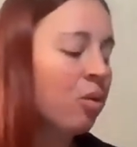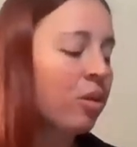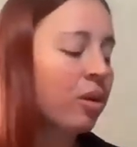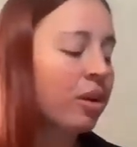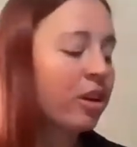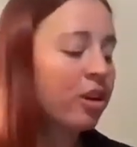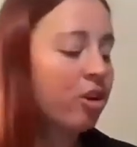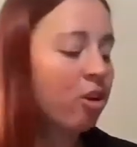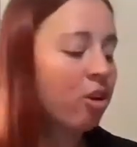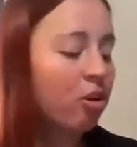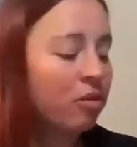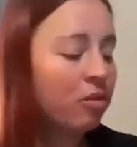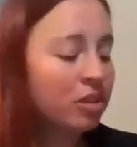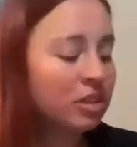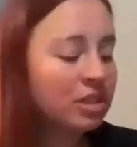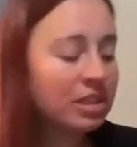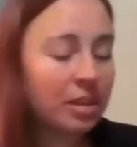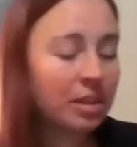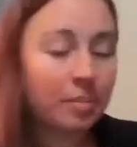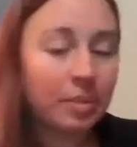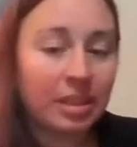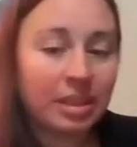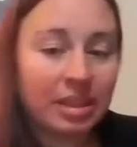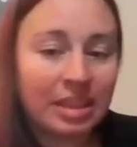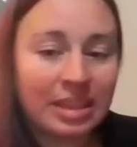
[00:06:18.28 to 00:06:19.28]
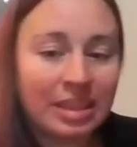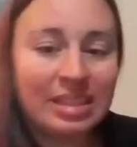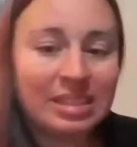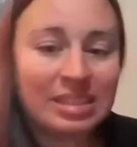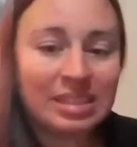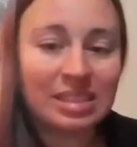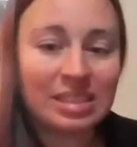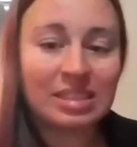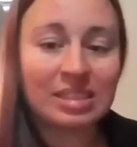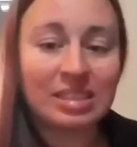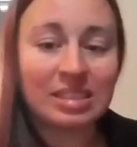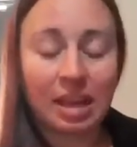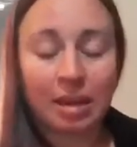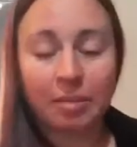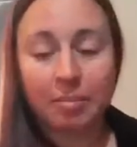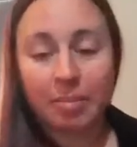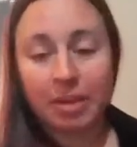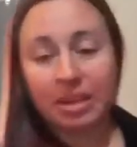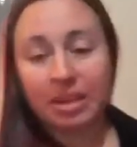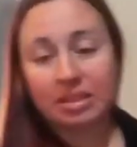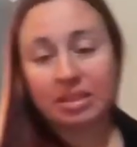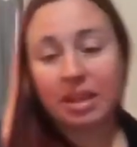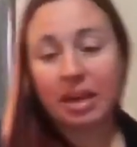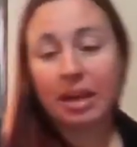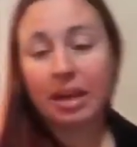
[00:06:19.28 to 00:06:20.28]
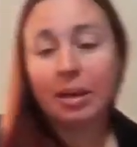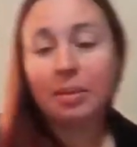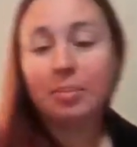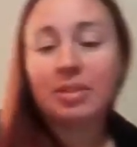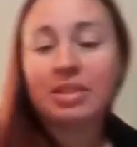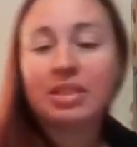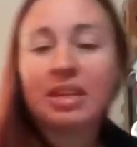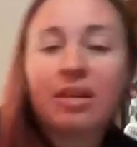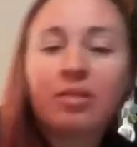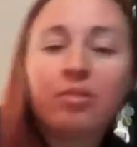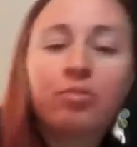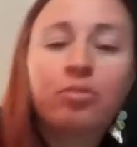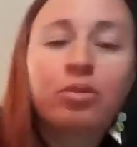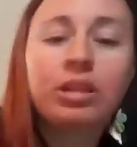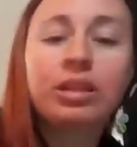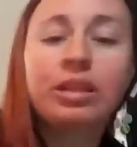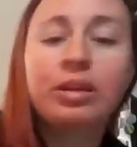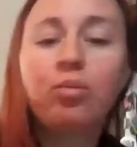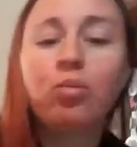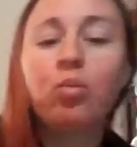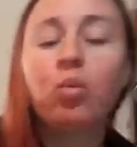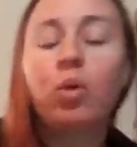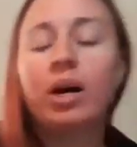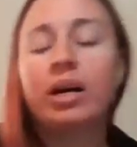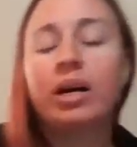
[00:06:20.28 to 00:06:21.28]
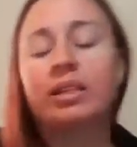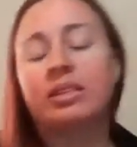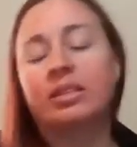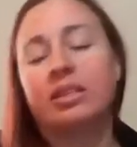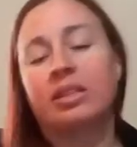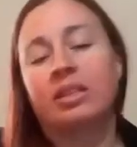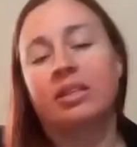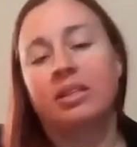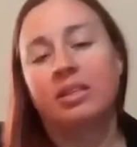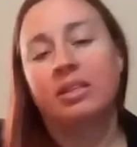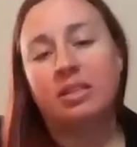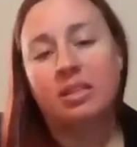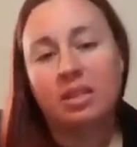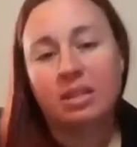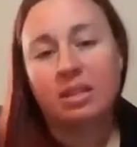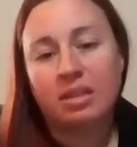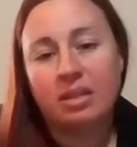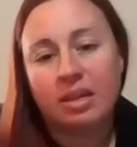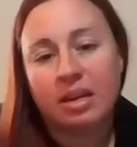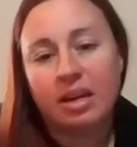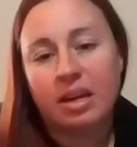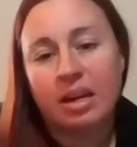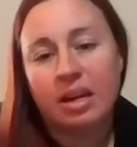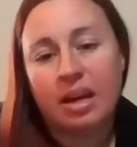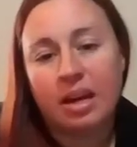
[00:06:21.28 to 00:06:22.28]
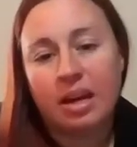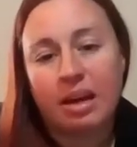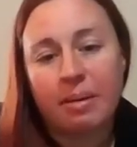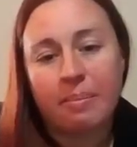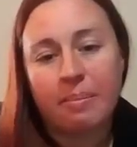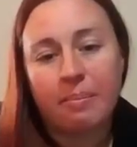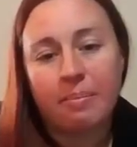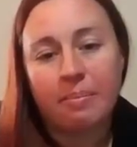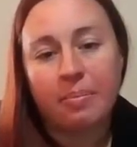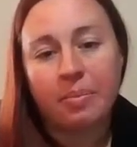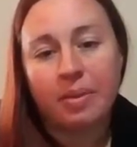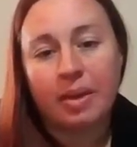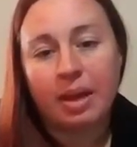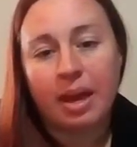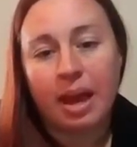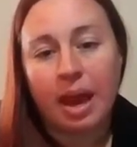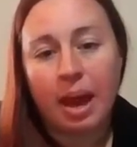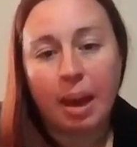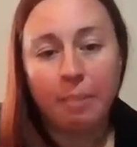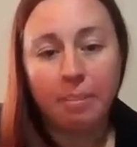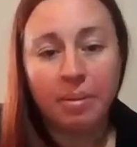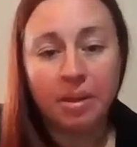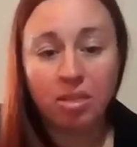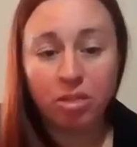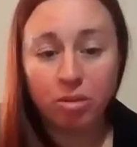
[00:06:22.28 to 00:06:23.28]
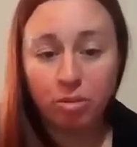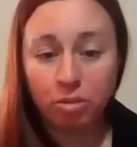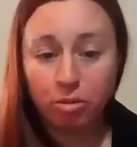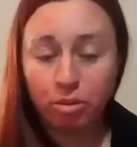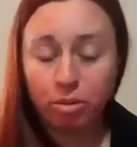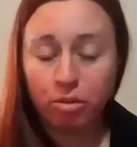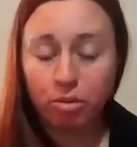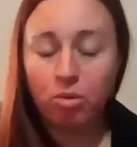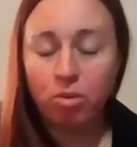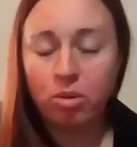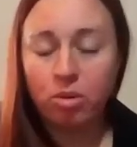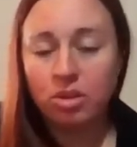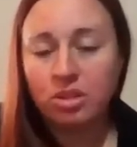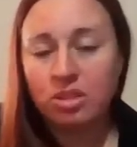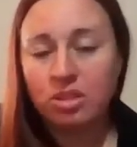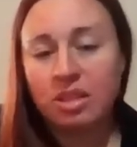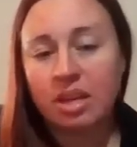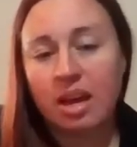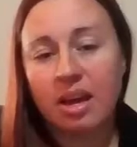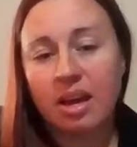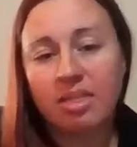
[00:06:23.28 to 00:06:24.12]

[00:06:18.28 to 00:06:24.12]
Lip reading: We're going to go over some of these assignment types and really what is going to happen through the course.